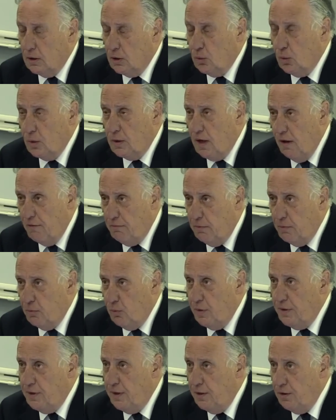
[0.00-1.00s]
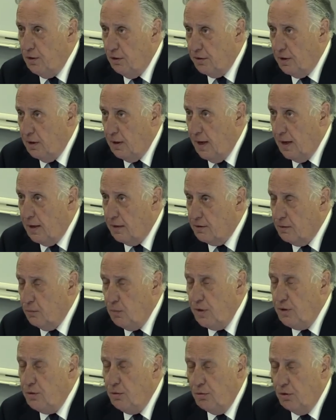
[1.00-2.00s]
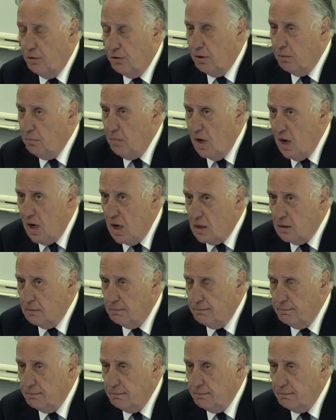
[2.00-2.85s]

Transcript: to a government we did not elect and we do not admire.